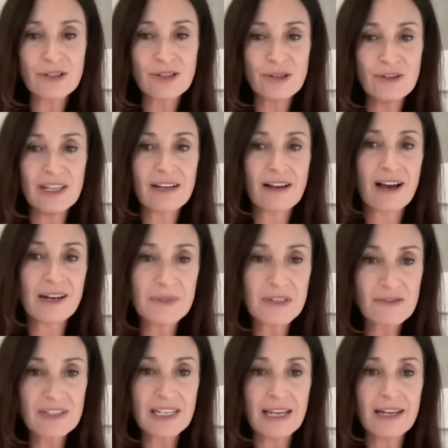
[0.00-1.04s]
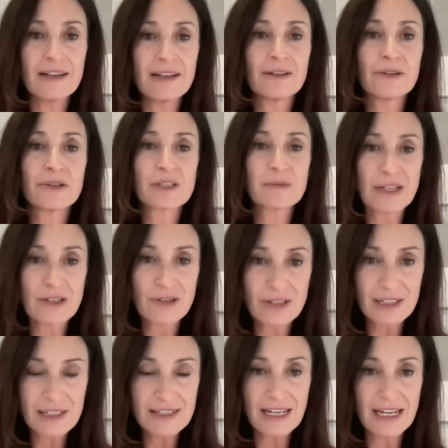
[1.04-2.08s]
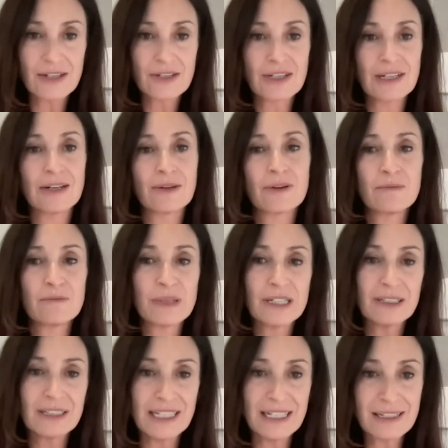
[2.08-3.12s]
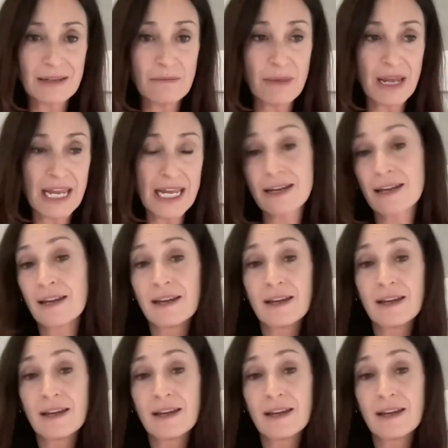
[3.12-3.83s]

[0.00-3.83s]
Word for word: to the economies of scale or specialization or ability to make